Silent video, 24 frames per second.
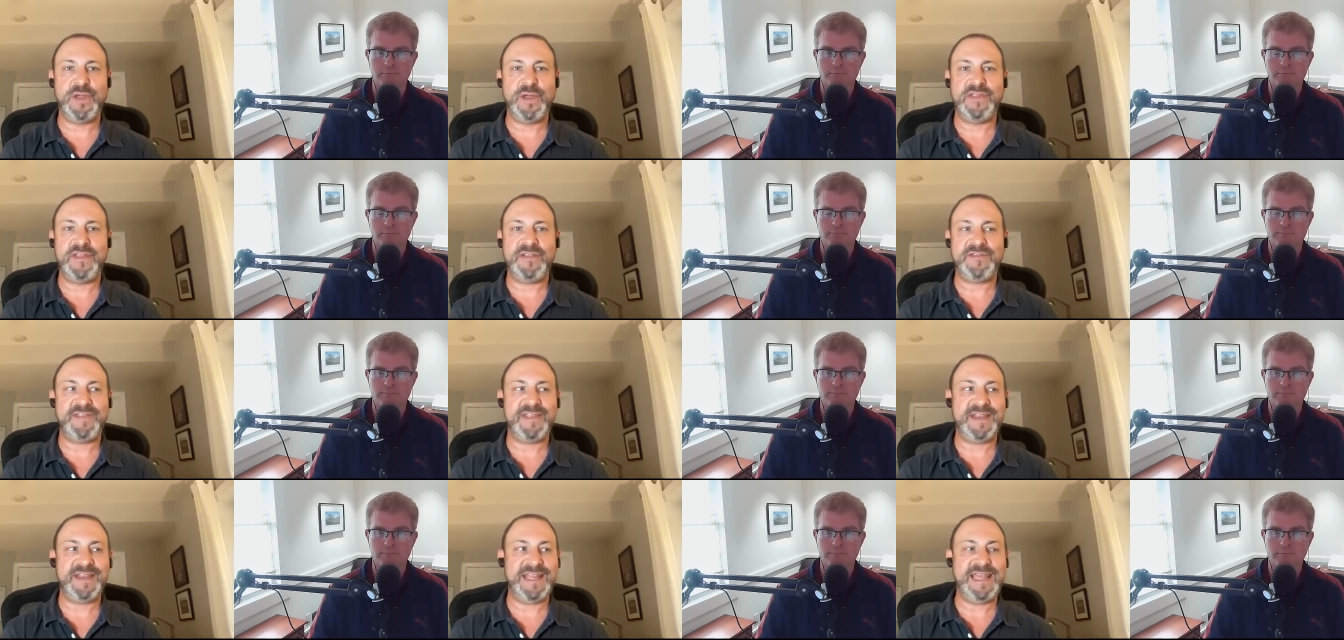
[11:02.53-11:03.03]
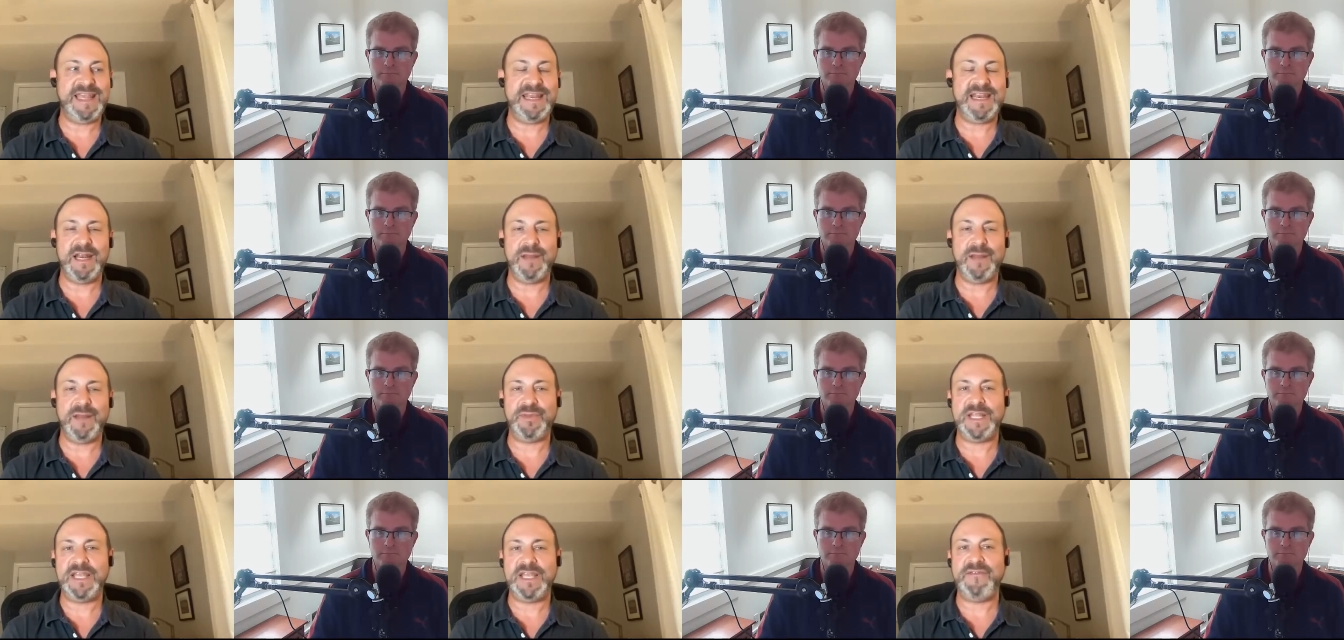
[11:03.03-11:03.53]
Speaker 1: doing this that he
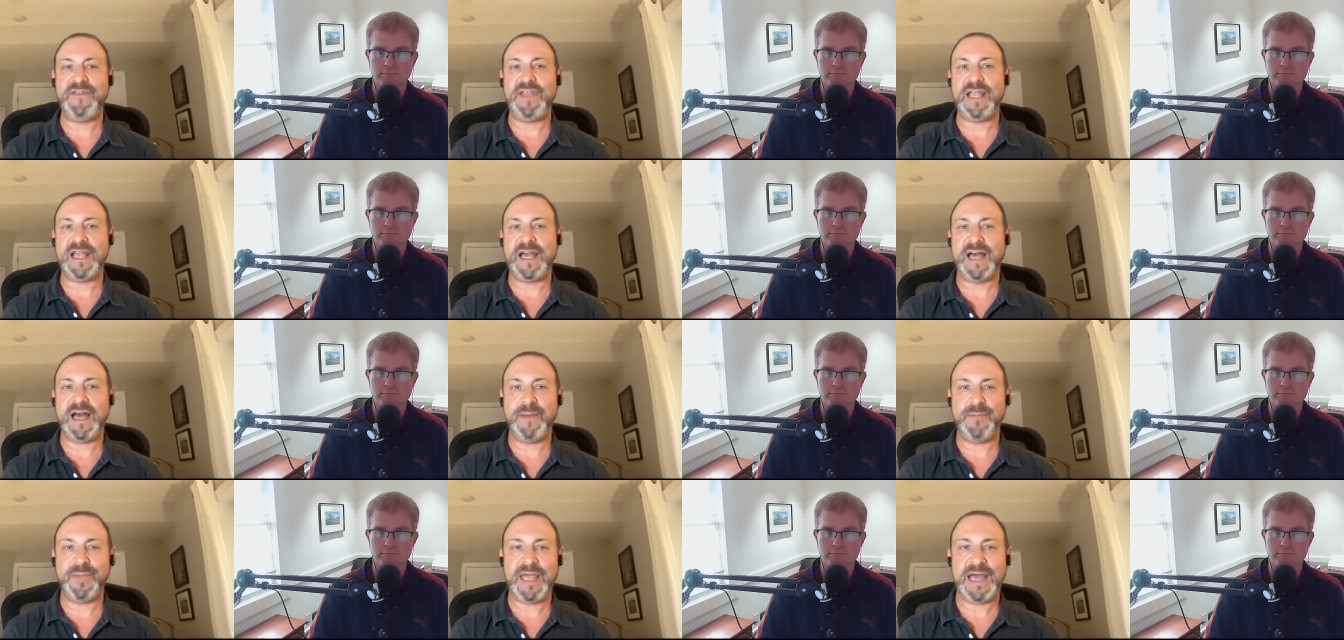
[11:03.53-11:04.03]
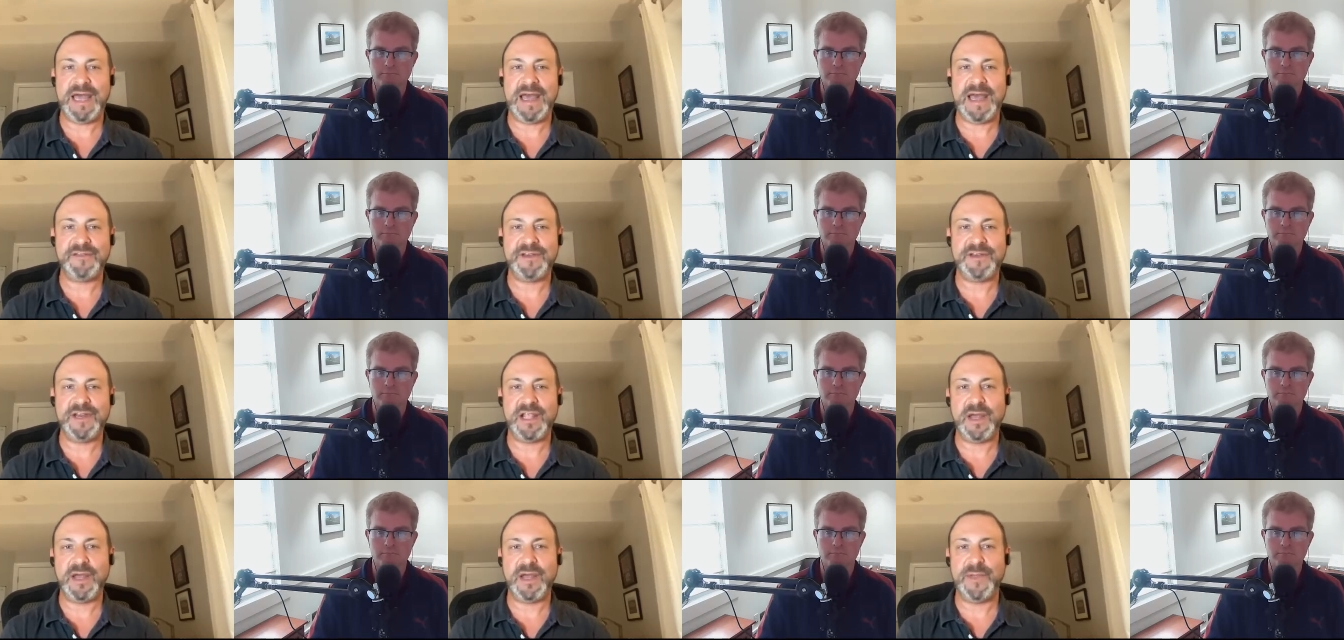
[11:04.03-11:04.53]
ended up leaving
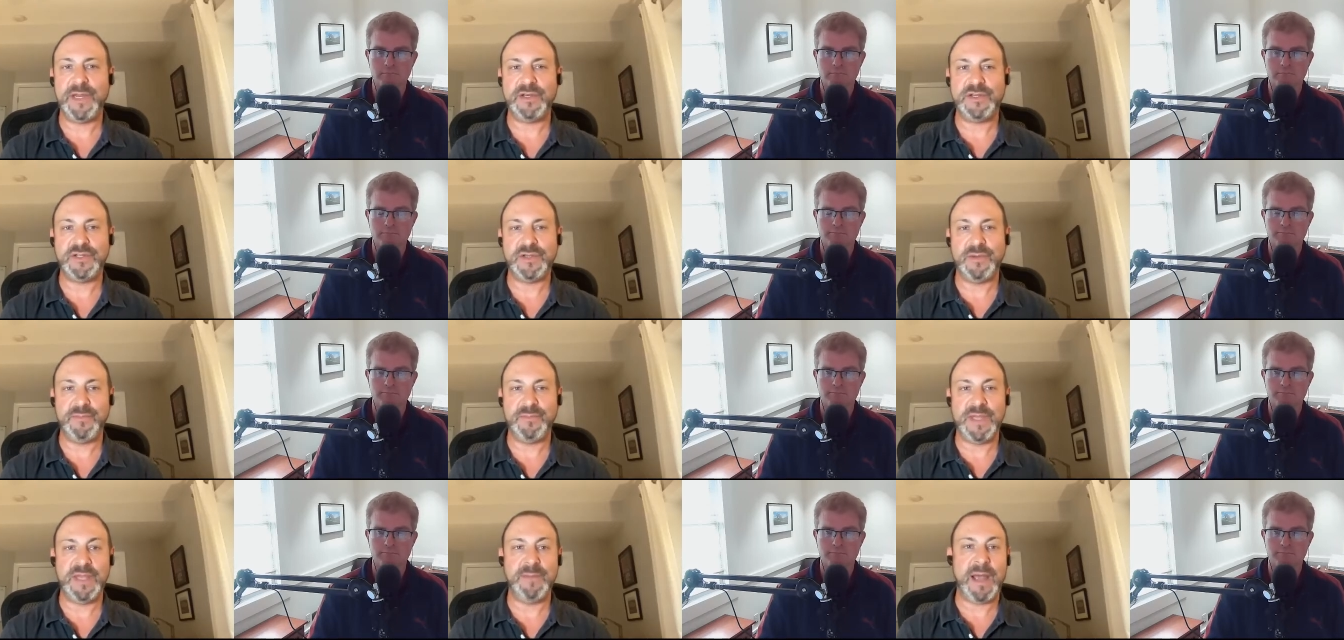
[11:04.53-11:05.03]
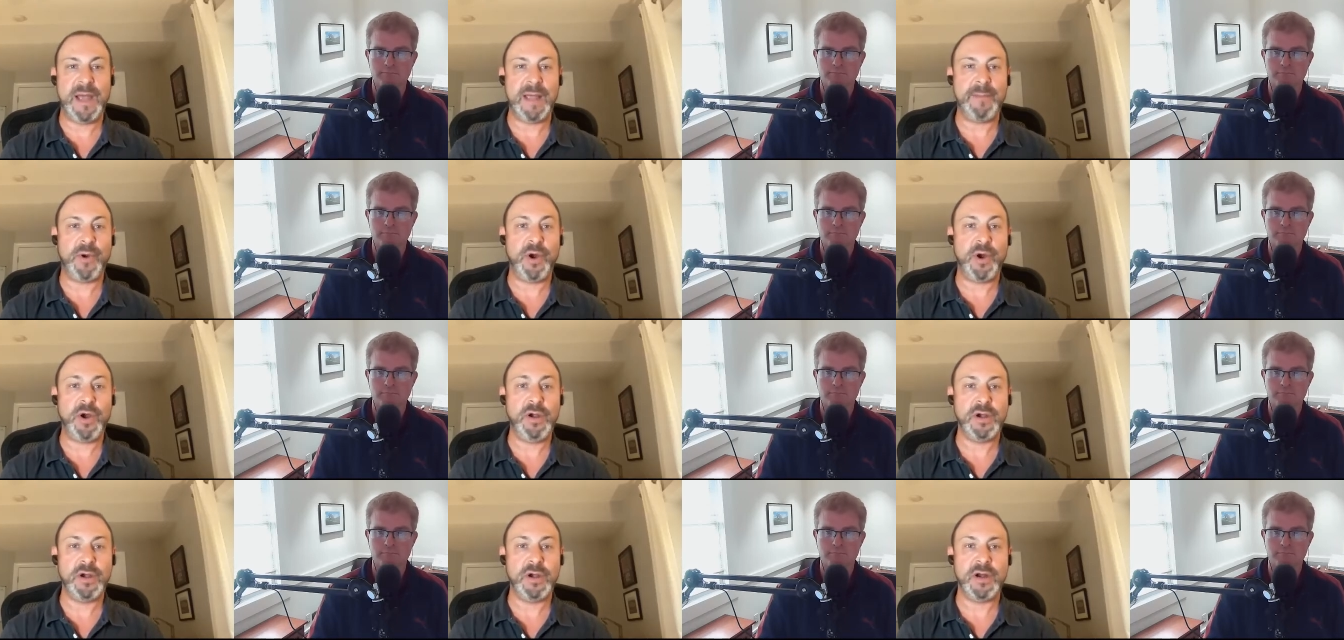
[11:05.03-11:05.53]
Comcast and coming to be my
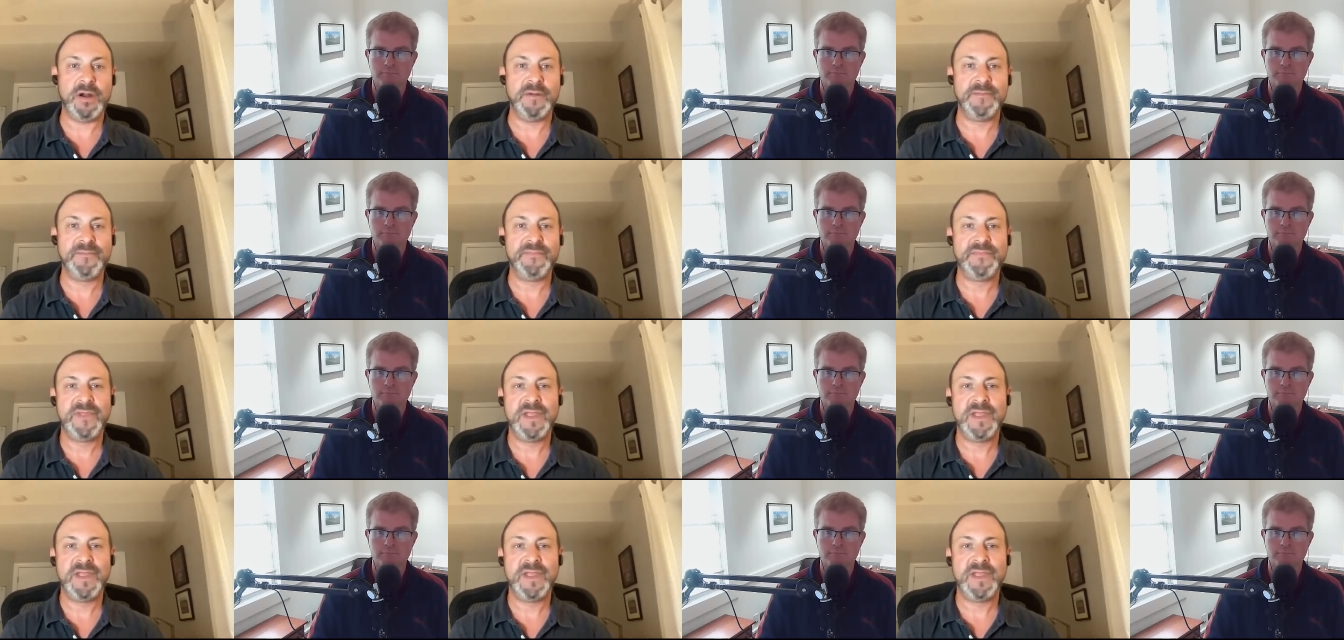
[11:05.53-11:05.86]
partner.